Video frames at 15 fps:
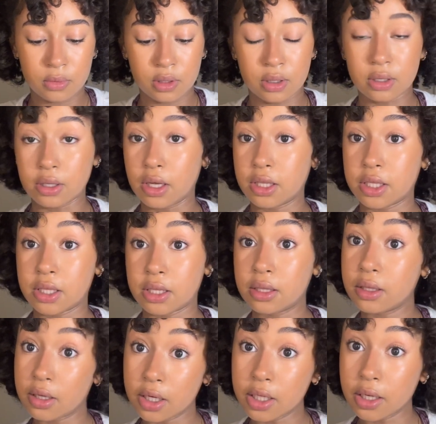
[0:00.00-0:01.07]
Cause that's
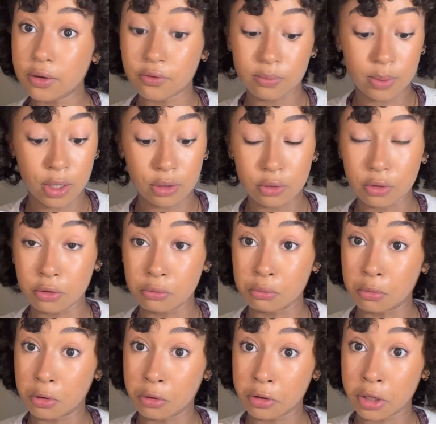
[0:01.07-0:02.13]
enough powder.
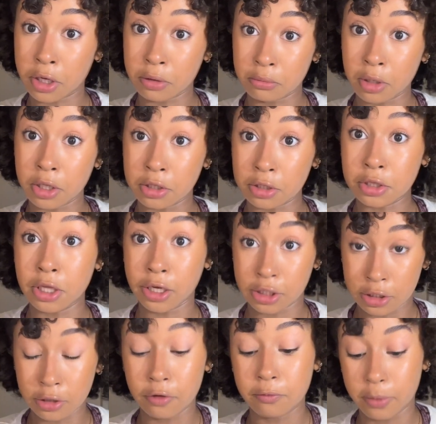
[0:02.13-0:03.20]
All that's
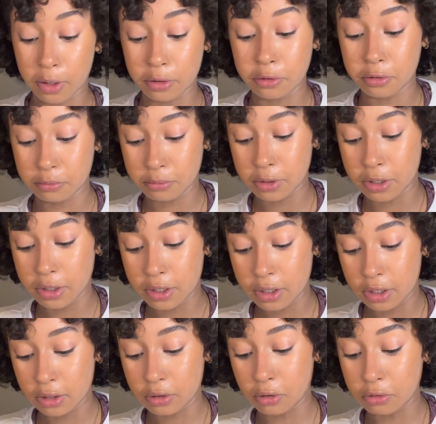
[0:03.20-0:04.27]
enough powder.
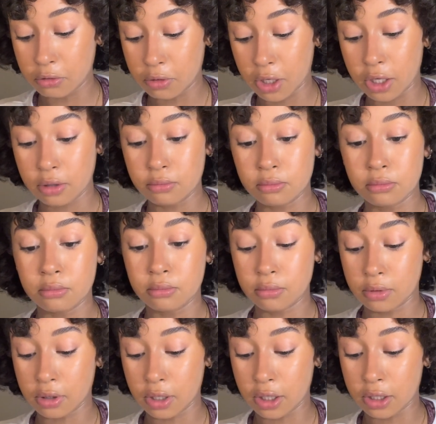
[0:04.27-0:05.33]
That's all you need.
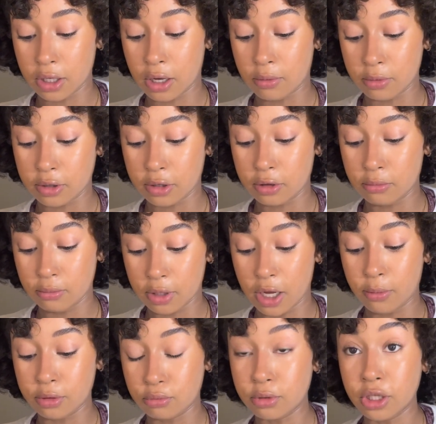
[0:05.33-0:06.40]
Like now it's
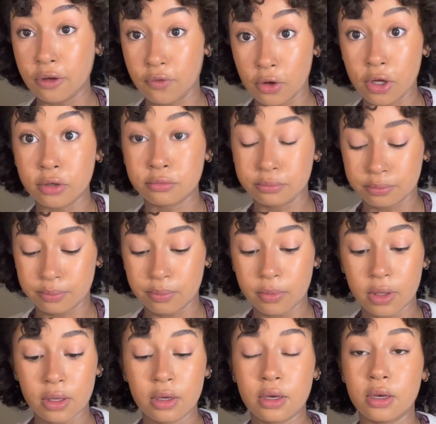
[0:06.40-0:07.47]
really full.
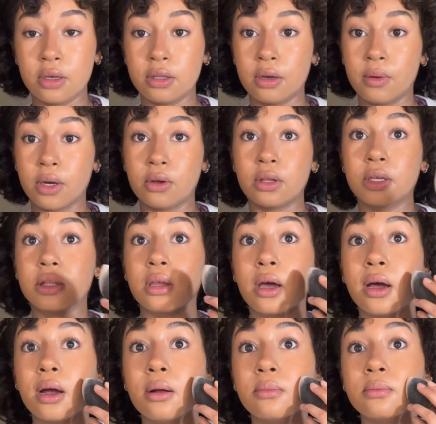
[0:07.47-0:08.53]
So I go like
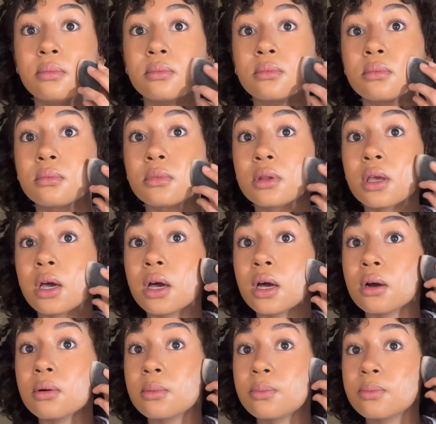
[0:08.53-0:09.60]
that. Now,